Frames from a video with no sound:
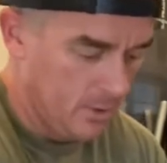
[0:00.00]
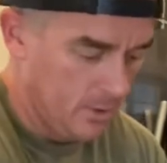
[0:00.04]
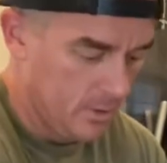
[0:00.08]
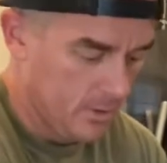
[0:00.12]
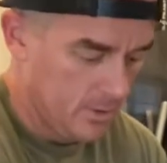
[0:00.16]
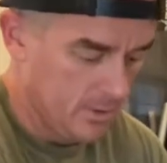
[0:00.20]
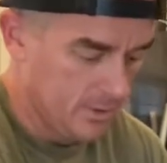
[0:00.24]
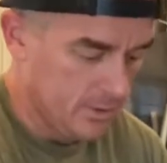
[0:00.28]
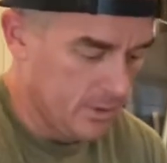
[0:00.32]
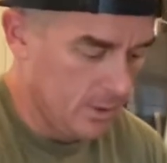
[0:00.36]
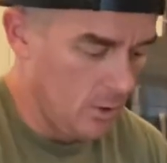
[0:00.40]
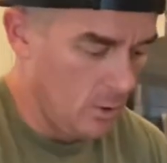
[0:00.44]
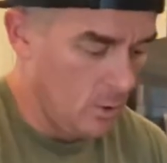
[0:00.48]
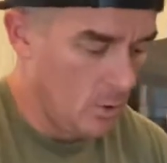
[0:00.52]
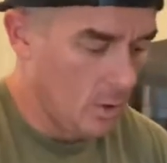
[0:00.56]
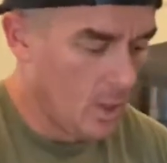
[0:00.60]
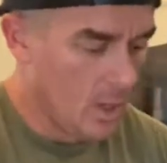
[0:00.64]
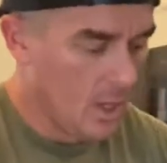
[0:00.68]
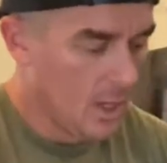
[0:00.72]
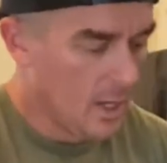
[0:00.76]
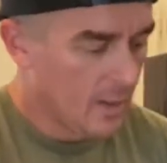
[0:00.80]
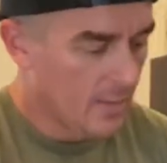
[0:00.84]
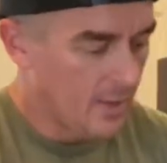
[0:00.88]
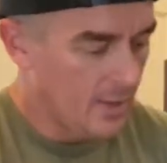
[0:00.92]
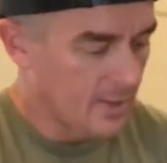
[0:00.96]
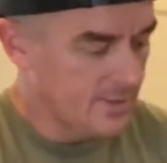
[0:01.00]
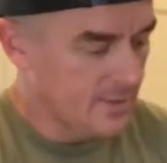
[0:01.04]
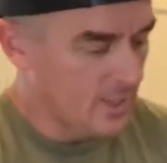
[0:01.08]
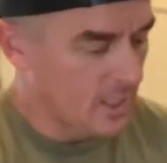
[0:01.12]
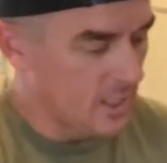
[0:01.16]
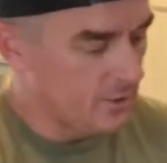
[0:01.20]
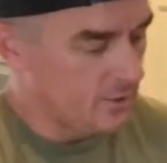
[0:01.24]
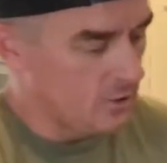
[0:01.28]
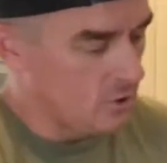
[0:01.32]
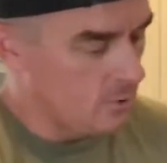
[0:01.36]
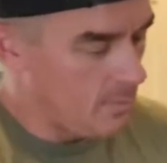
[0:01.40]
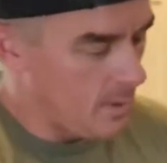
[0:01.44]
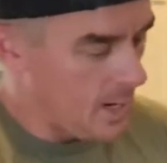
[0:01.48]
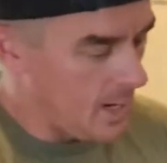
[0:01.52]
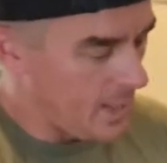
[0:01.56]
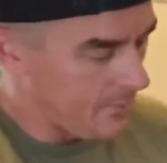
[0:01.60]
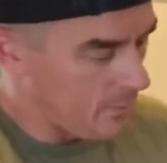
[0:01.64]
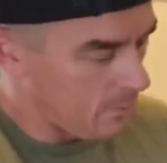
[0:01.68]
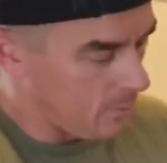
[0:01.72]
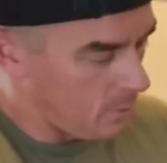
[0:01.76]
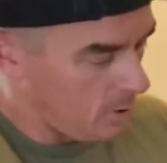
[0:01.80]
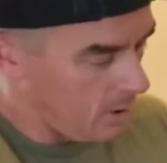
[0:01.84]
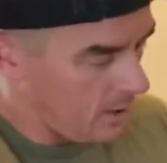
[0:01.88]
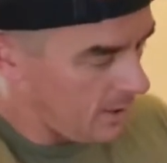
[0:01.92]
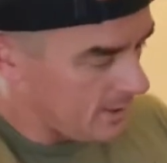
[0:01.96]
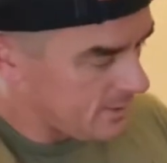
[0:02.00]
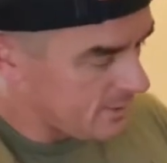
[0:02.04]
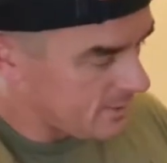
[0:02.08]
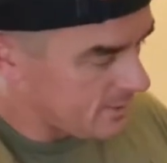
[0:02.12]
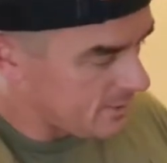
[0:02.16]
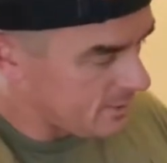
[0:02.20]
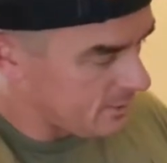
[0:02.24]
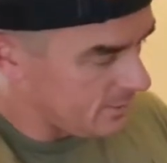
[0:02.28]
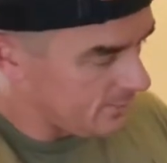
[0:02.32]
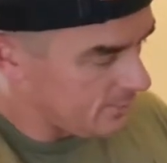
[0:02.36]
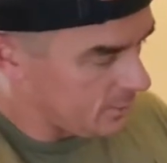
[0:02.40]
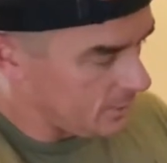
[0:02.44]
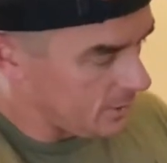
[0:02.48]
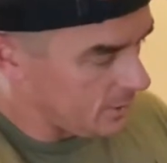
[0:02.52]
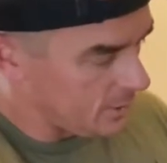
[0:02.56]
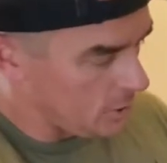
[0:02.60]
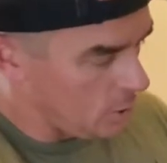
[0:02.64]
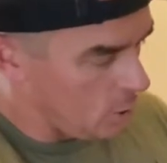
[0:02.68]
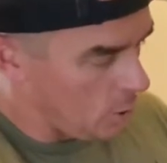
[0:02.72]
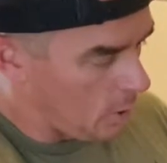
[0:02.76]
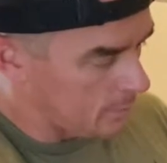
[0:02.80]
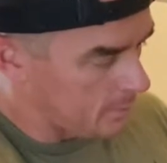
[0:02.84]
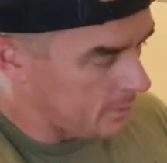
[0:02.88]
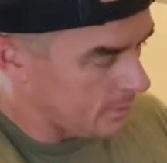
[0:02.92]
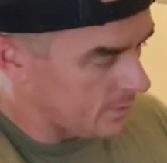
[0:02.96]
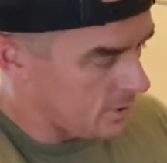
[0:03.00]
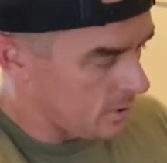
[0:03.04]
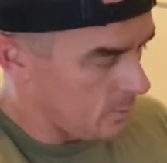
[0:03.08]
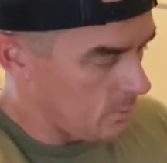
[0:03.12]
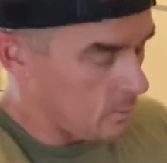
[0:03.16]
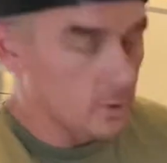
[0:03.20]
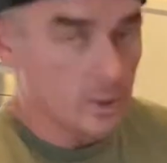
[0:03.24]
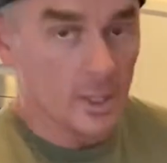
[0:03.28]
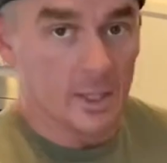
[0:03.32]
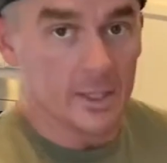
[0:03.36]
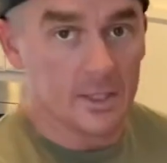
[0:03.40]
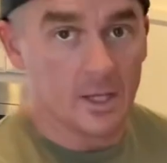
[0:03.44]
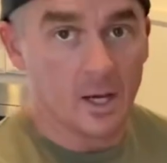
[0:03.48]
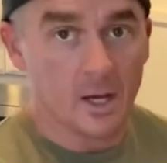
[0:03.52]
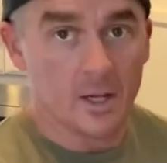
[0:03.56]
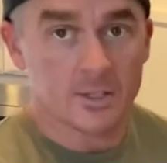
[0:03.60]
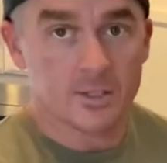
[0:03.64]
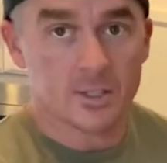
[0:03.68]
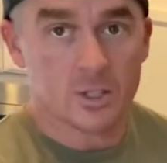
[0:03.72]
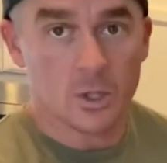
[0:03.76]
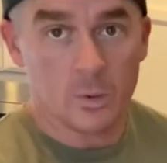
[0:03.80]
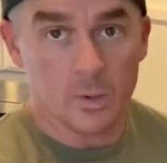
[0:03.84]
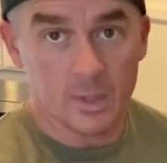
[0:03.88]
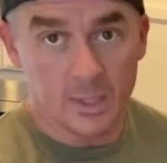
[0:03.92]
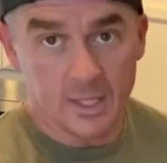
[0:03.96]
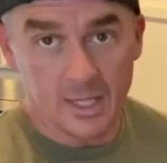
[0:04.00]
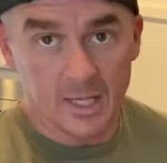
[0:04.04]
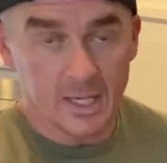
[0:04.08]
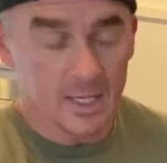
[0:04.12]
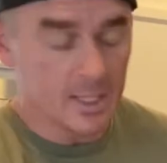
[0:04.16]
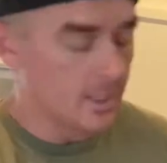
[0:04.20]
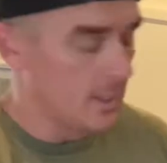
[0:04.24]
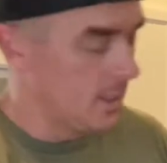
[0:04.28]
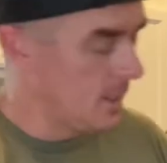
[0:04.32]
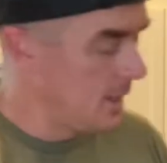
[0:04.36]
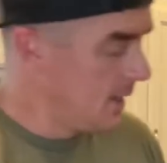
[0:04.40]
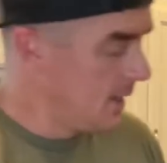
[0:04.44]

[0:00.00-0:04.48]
So that's not too bad of a price if you're gonna go up to somewhere like Costco and get it.